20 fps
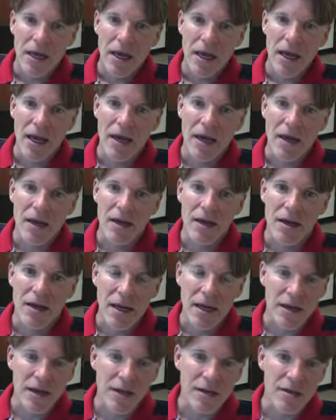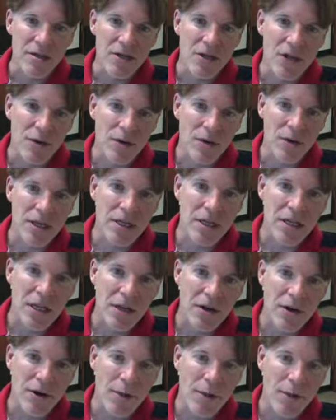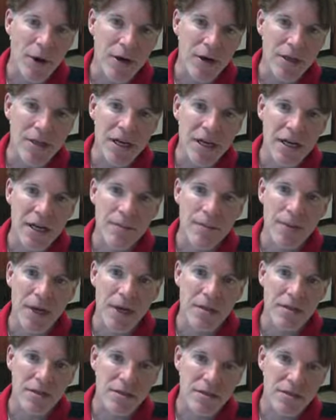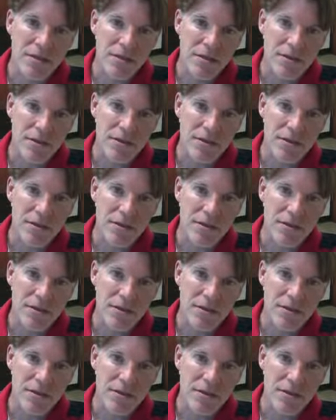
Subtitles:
and it is generally done on a part-time basis,